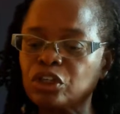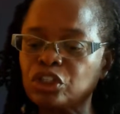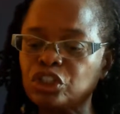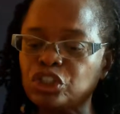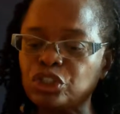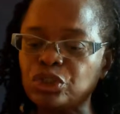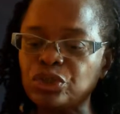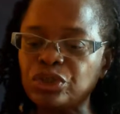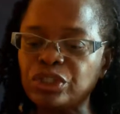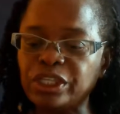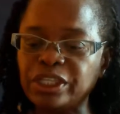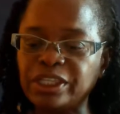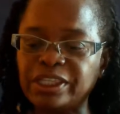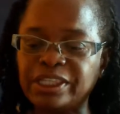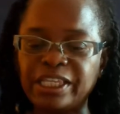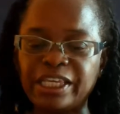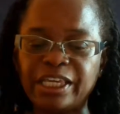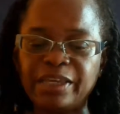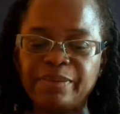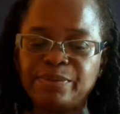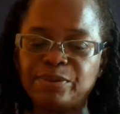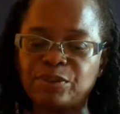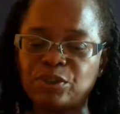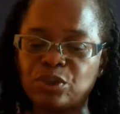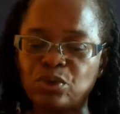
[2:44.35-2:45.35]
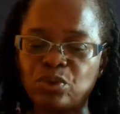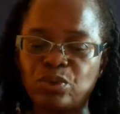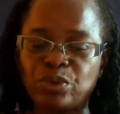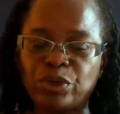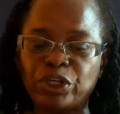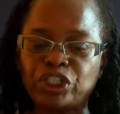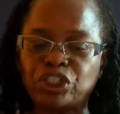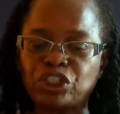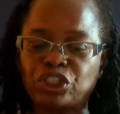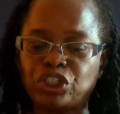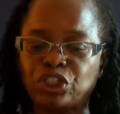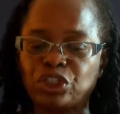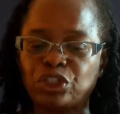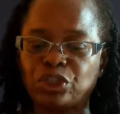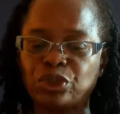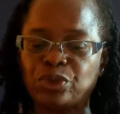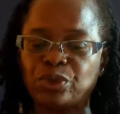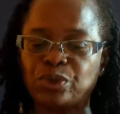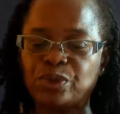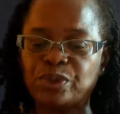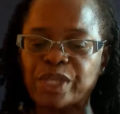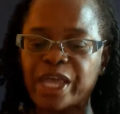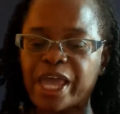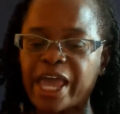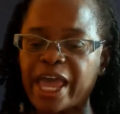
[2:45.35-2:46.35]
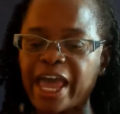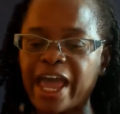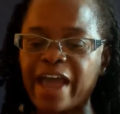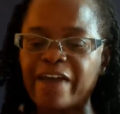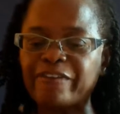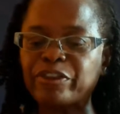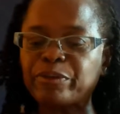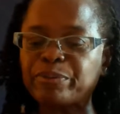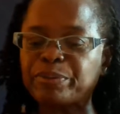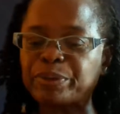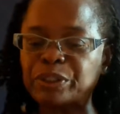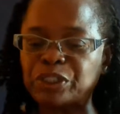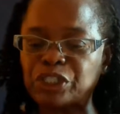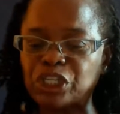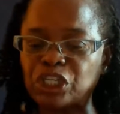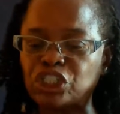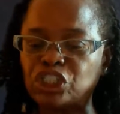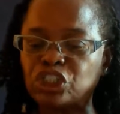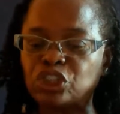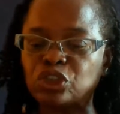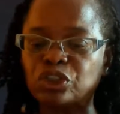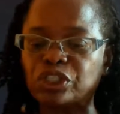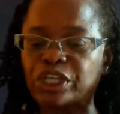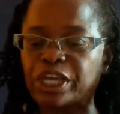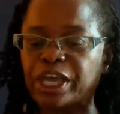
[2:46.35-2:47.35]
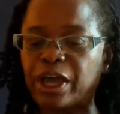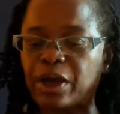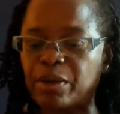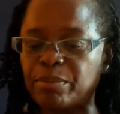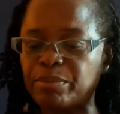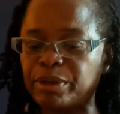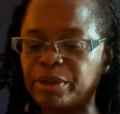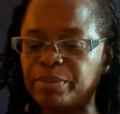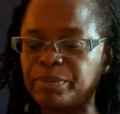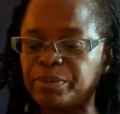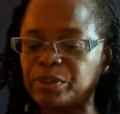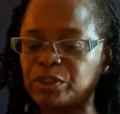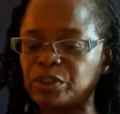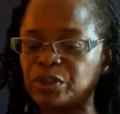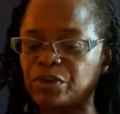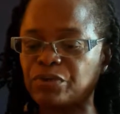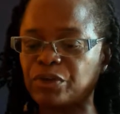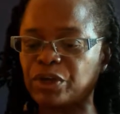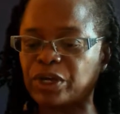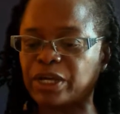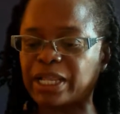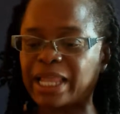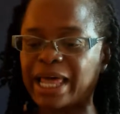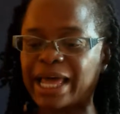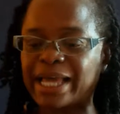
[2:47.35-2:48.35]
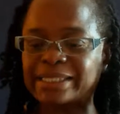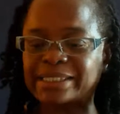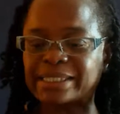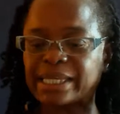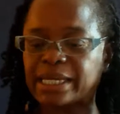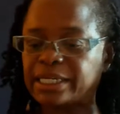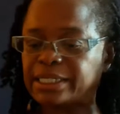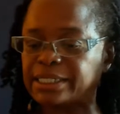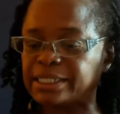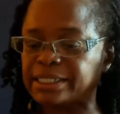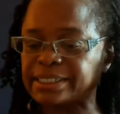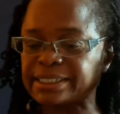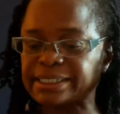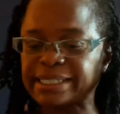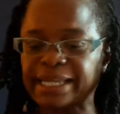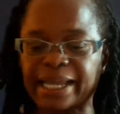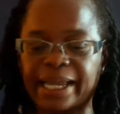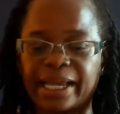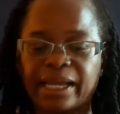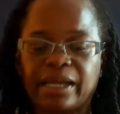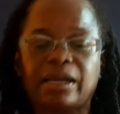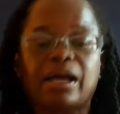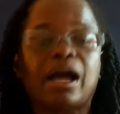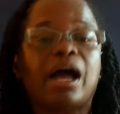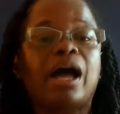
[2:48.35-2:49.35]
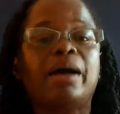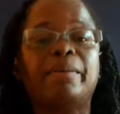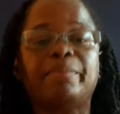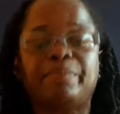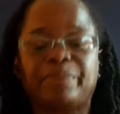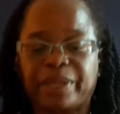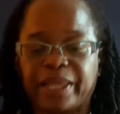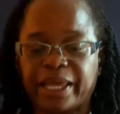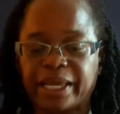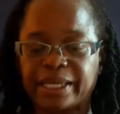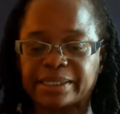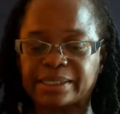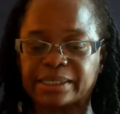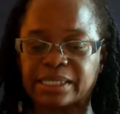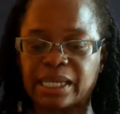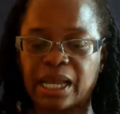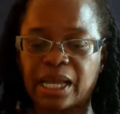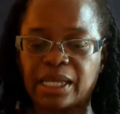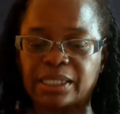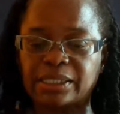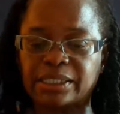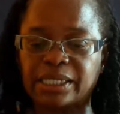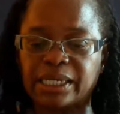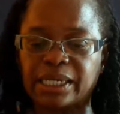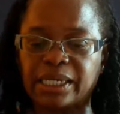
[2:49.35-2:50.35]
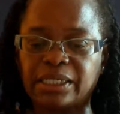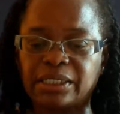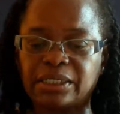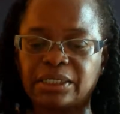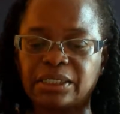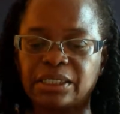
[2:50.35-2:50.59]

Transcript: Do the themes you wish to use have the potential to help members of your class understand complex content?